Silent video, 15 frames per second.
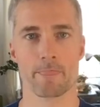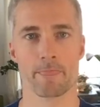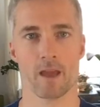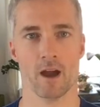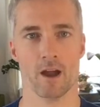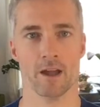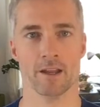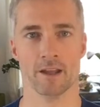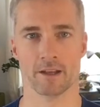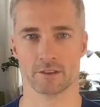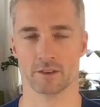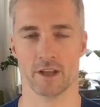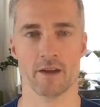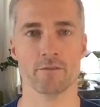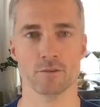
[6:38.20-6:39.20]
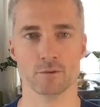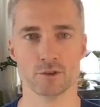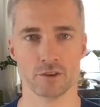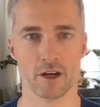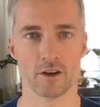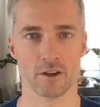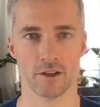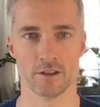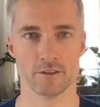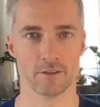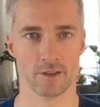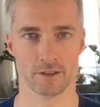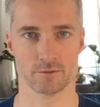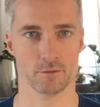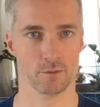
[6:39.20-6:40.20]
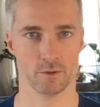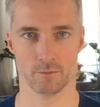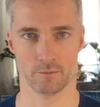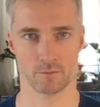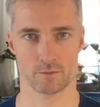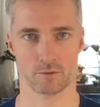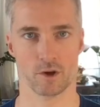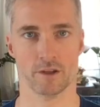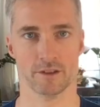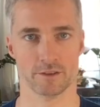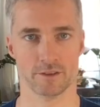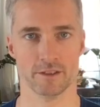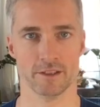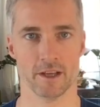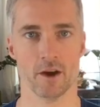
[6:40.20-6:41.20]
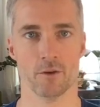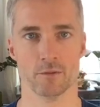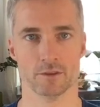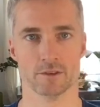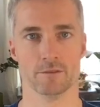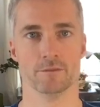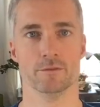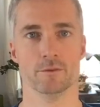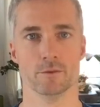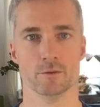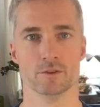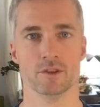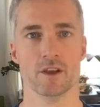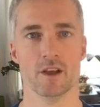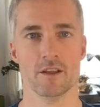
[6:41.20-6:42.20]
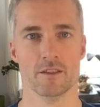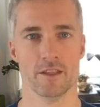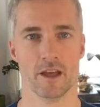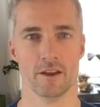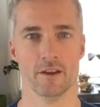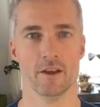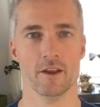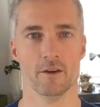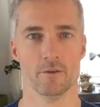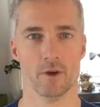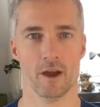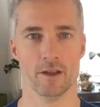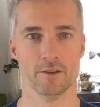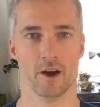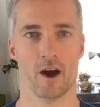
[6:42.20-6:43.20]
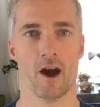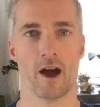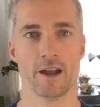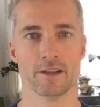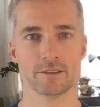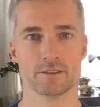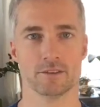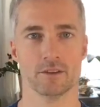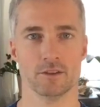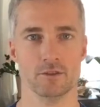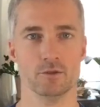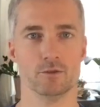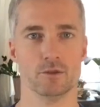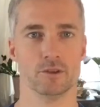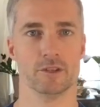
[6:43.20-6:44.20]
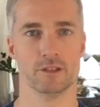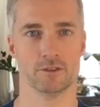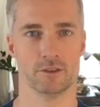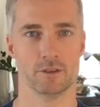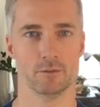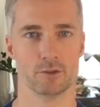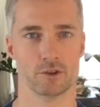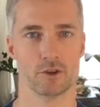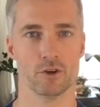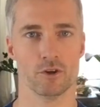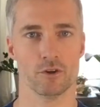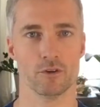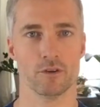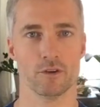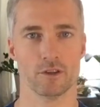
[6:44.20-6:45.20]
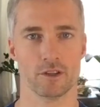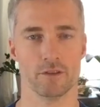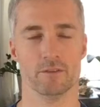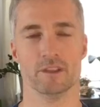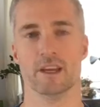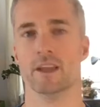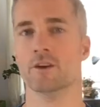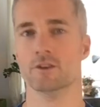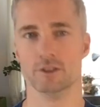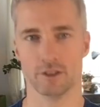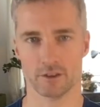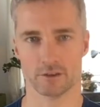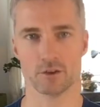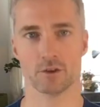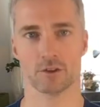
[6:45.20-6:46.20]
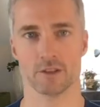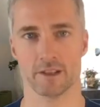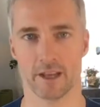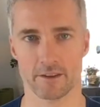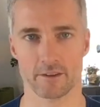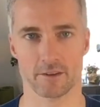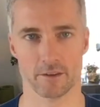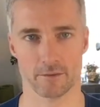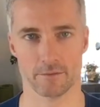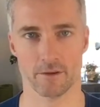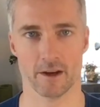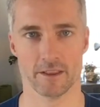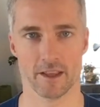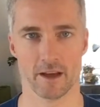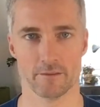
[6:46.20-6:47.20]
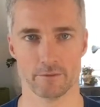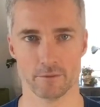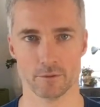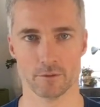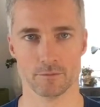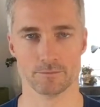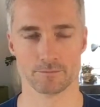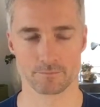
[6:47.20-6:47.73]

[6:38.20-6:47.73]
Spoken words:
And actually, evolutionarily, that's what we tried to seek out, was the foods that had the highest nutrient density return, given the energy it took to find that food.